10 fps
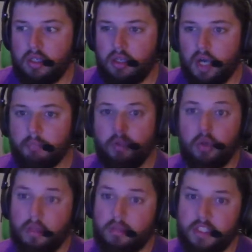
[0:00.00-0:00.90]

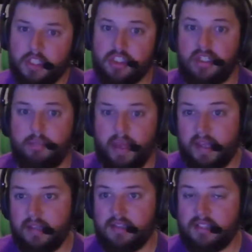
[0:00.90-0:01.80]
upload images into
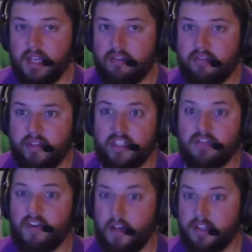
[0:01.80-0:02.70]
Paint and stuff, it's
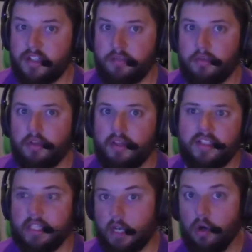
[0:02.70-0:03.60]
very similar.
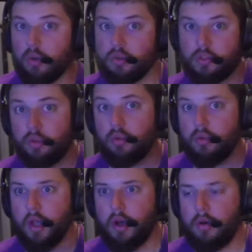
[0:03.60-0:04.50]
That's like old school
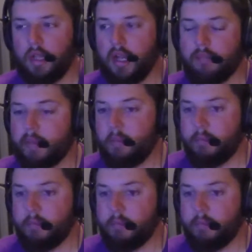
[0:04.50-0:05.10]
though. A lot of people